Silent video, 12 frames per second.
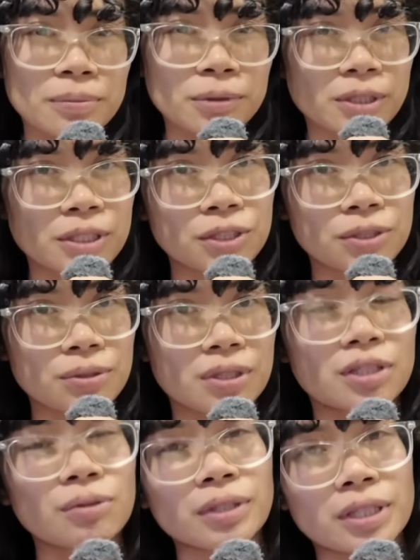multi-use.
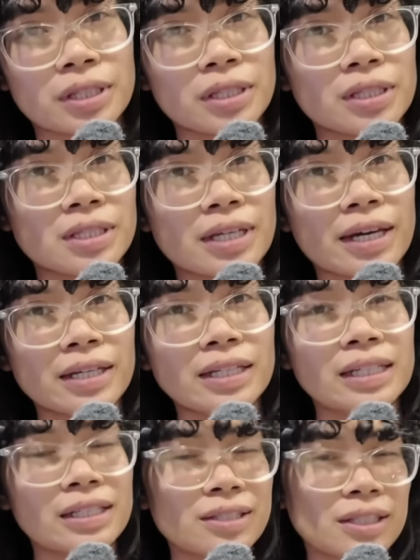The only thing is that
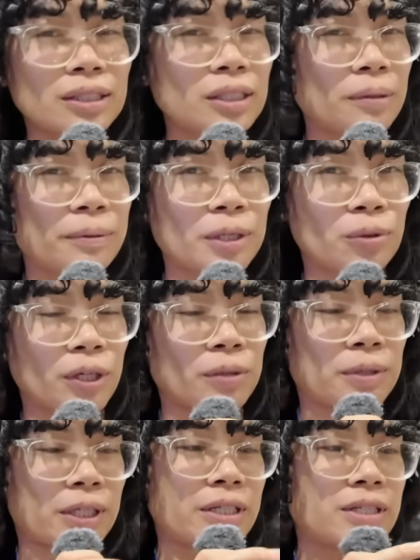it is a little bit annoying
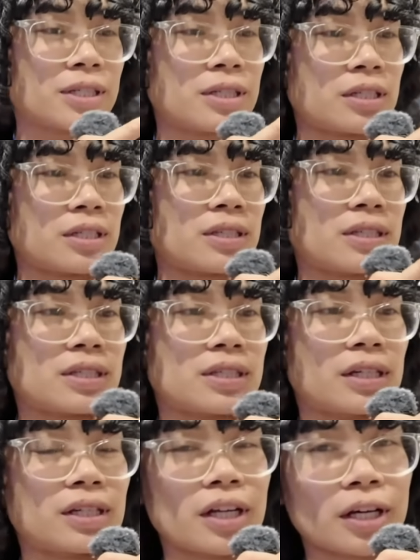because
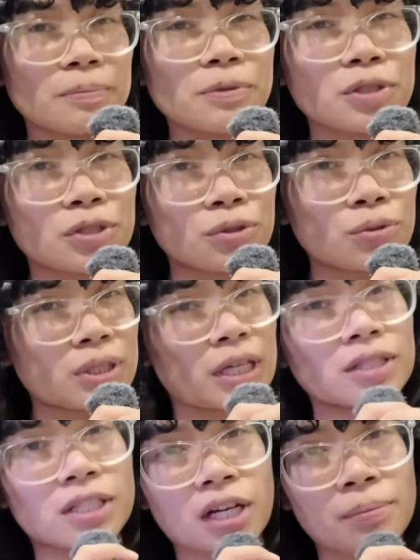these nubs do
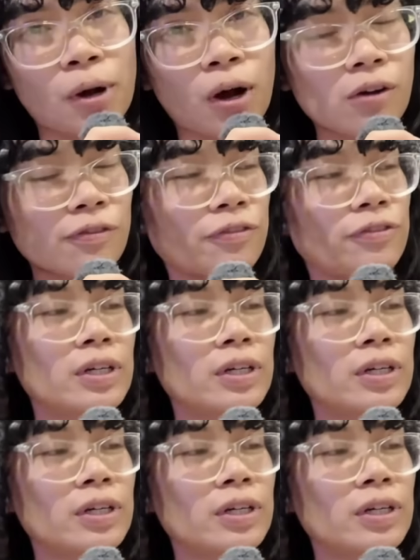tend to come off.